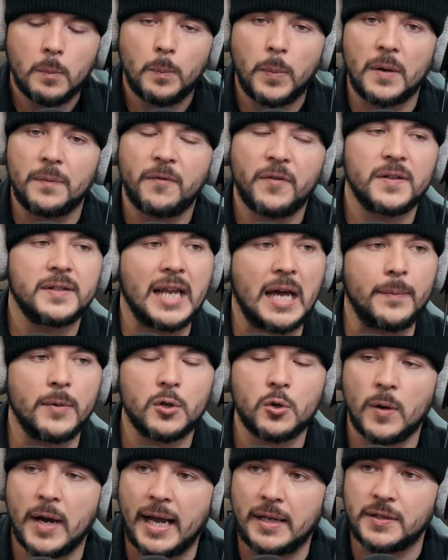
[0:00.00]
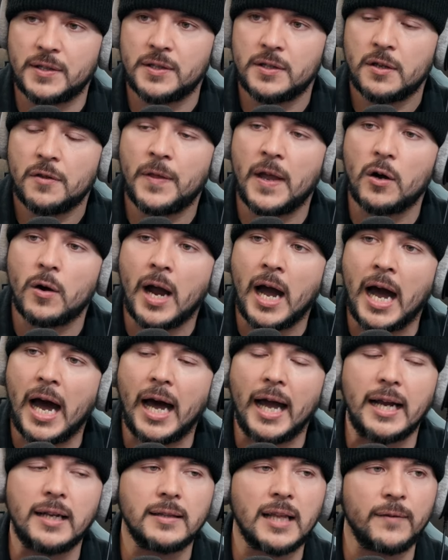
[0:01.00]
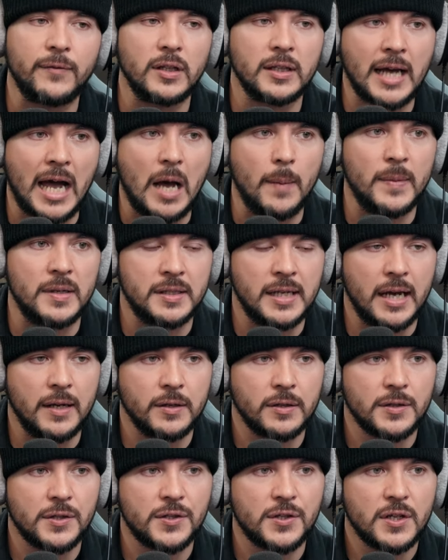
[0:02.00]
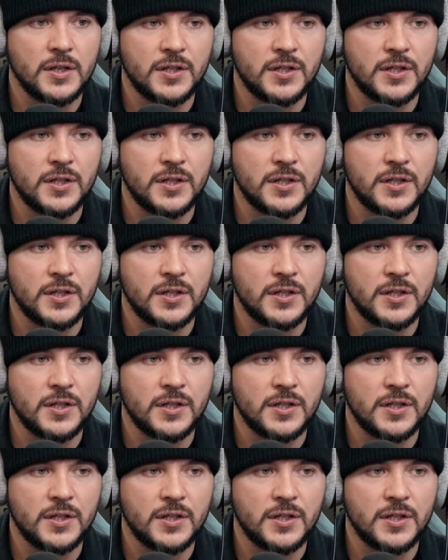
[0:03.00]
But for the Democrats, their high level commentators